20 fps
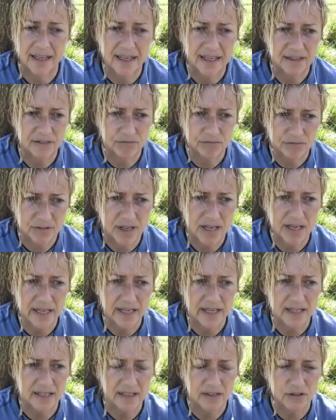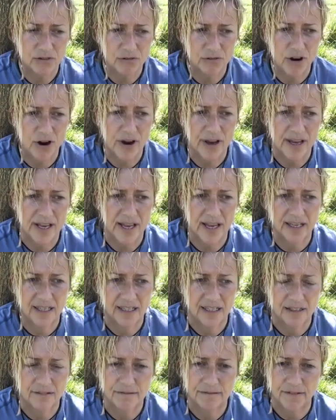Let's really try
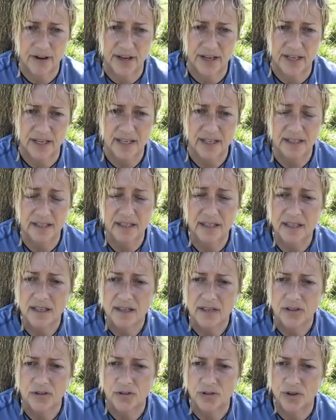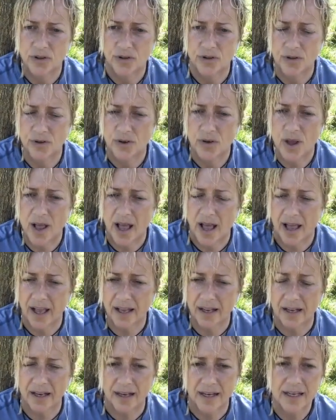and define it so that
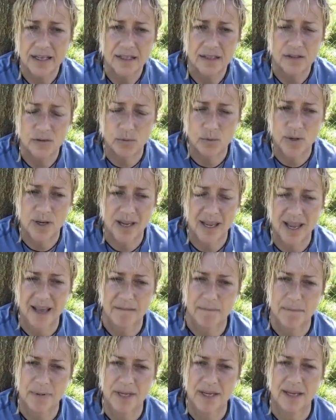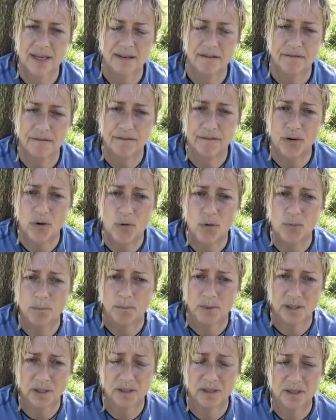at least we can be
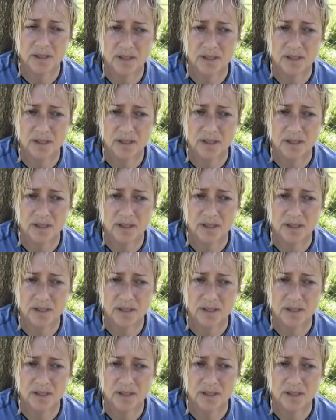informed.